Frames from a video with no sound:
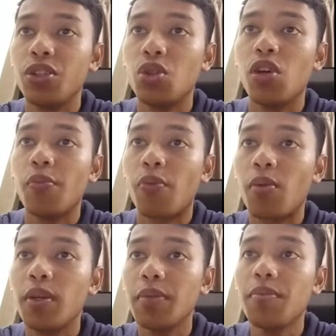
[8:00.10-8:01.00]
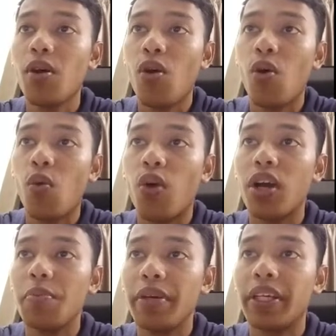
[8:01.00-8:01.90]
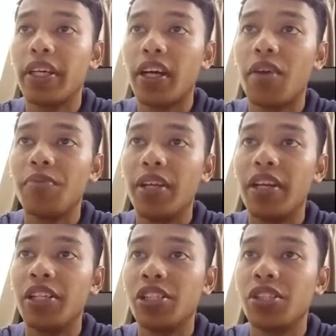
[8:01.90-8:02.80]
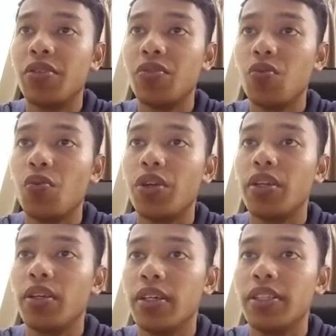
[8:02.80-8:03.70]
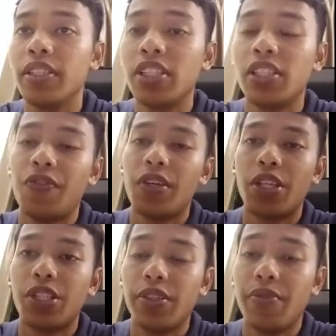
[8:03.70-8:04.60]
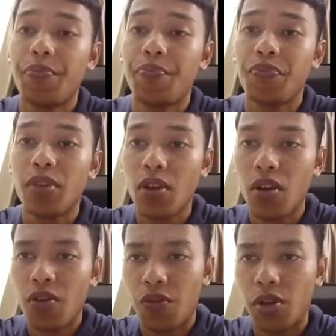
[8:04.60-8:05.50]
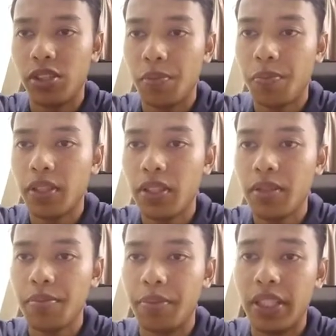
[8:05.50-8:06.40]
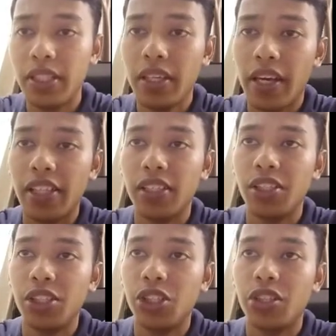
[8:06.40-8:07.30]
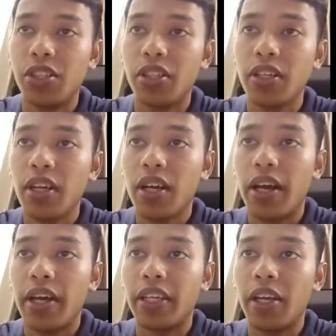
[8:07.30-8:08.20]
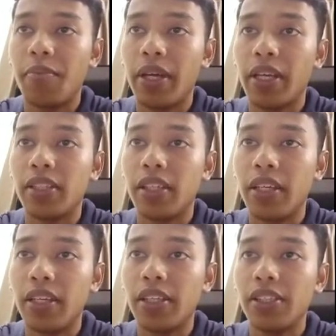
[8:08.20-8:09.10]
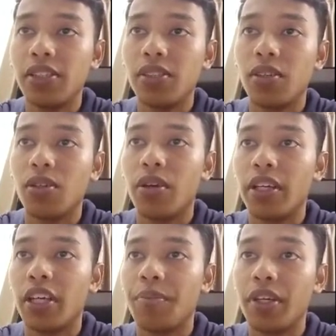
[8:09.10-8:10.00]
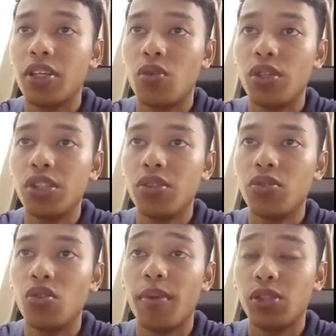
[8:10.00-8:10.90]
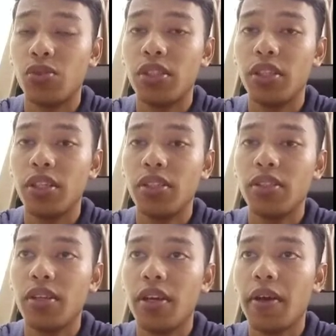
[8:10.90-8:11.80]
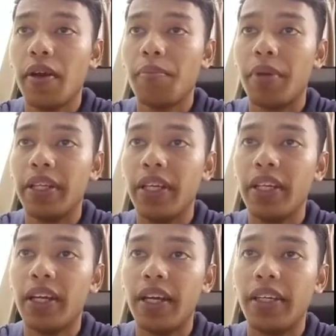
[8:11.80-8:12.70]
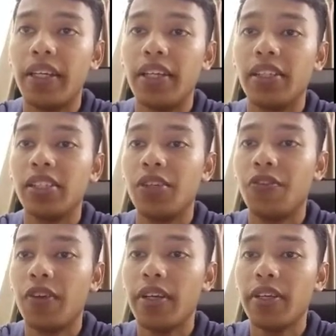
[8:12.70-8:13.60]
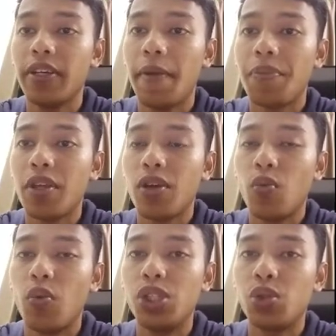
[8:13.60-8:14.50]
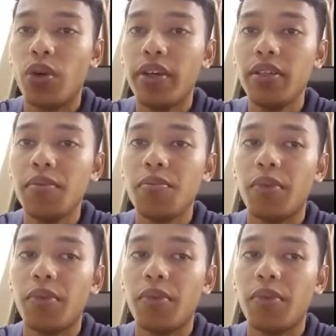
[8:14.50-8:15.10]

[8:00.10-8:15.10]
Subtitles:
to a problem while backing up that decision with a justification. For example, me as a teacher, I can make a test or I can make a quiz to my student. By that, I can justify which one my